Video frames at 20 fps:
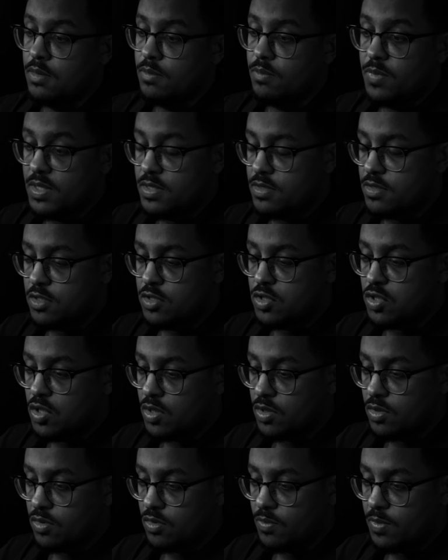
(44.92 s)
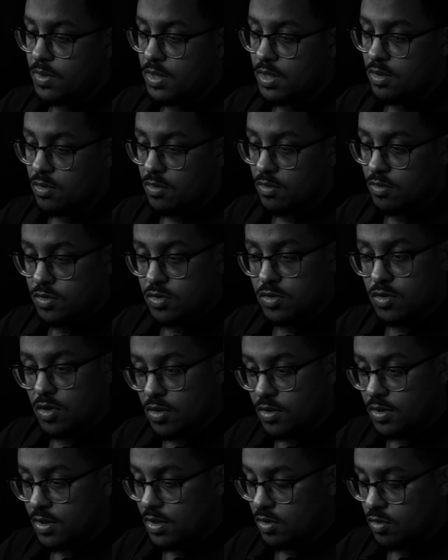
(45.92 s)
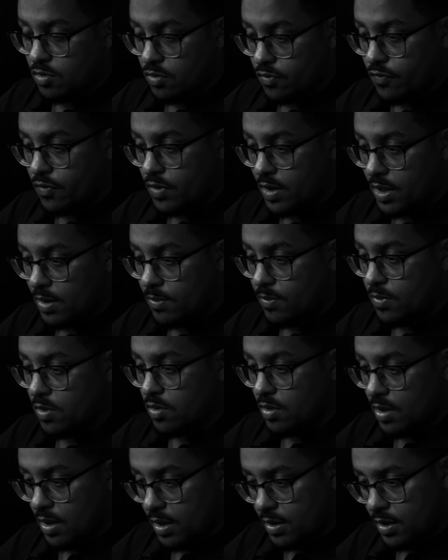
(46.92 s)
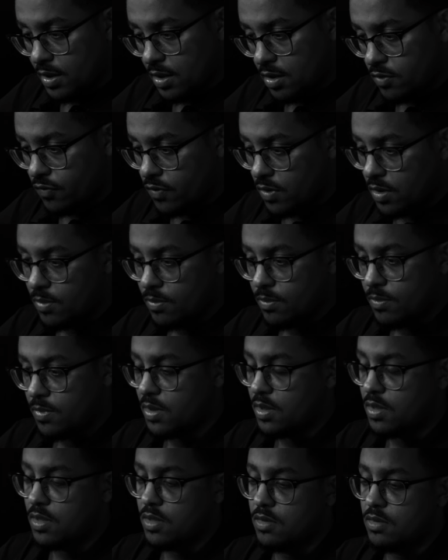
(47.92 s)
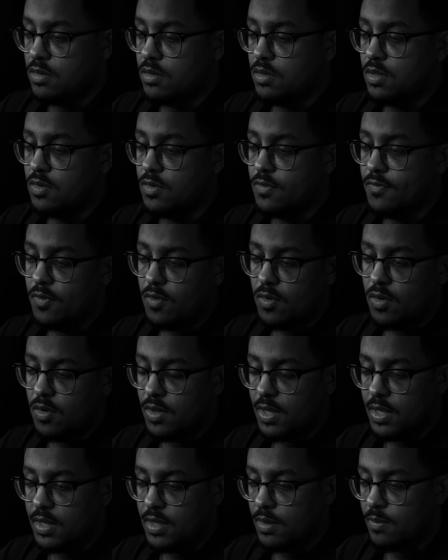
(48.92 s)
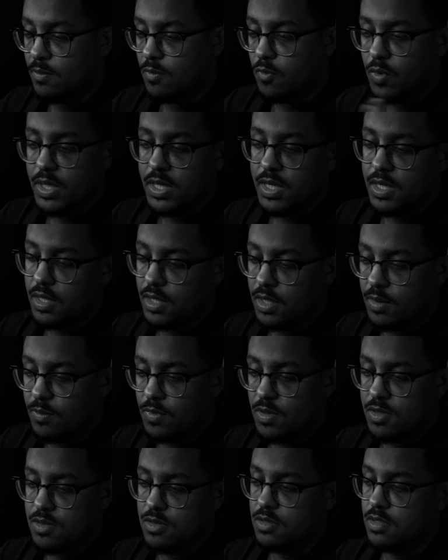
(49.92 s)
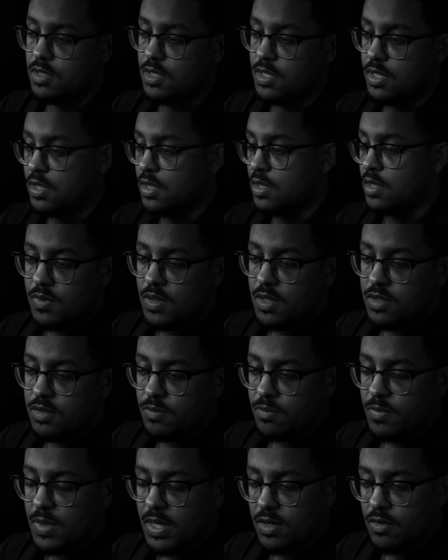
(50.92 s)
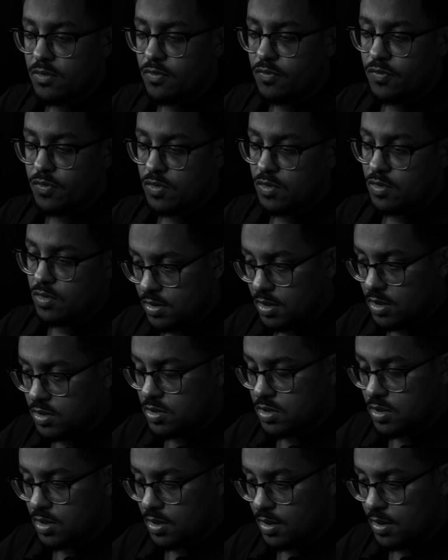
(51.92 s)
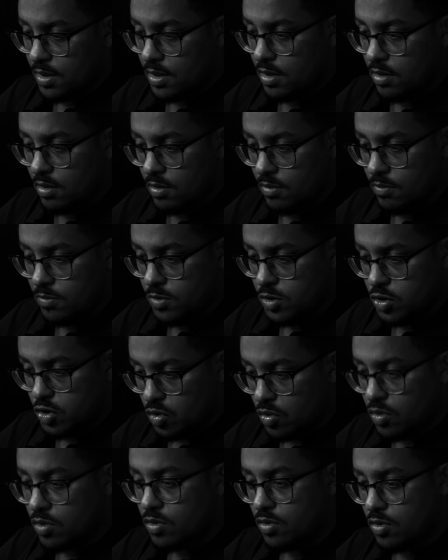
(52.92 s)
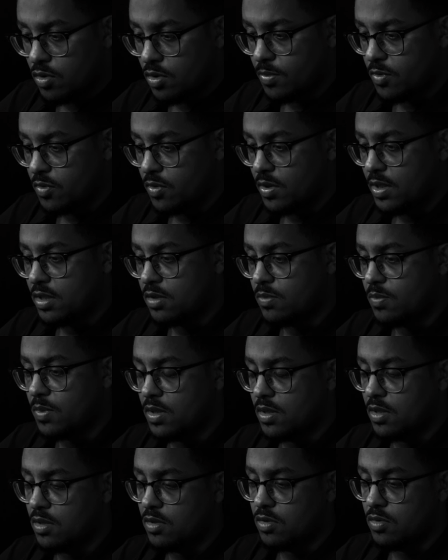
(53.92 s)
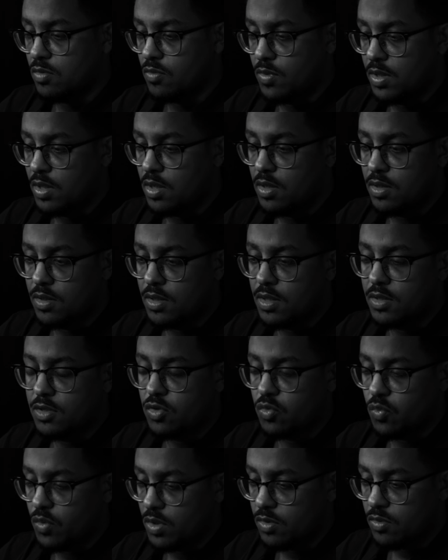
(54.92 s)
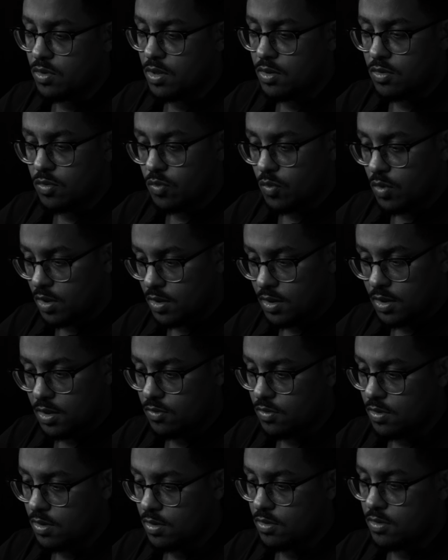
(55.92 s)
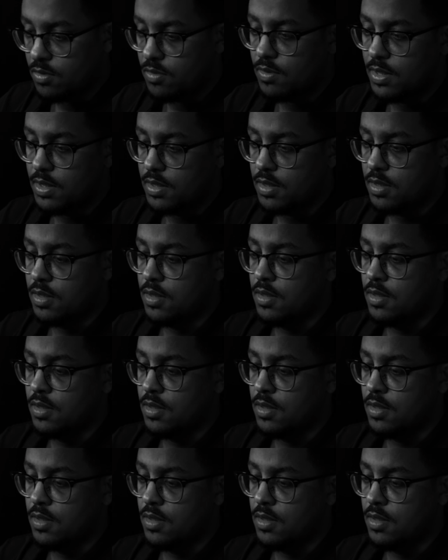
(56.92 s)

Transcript: best chart to be, starting to frame your ideas from, because, if you look at them weekly, monthly, it doesn't matter for such short-term trades because we are not swing traders, we are day traders, right?